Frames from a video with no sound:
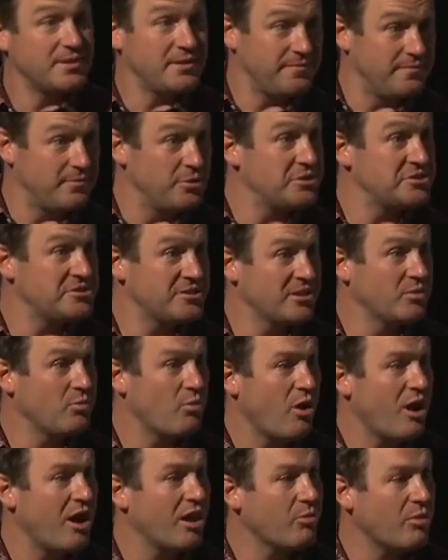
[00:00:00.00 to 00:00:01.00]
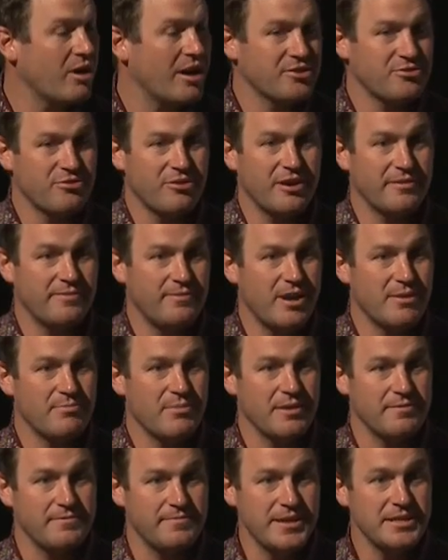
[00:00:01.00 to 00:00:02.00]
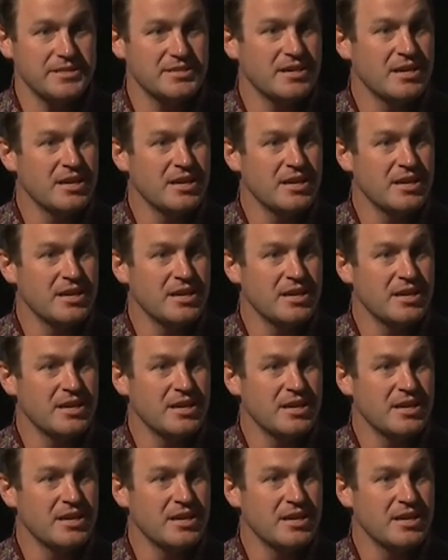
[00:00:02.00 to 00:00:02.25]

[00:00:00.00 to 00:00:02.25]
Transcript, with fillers: first little while I try and find my feet,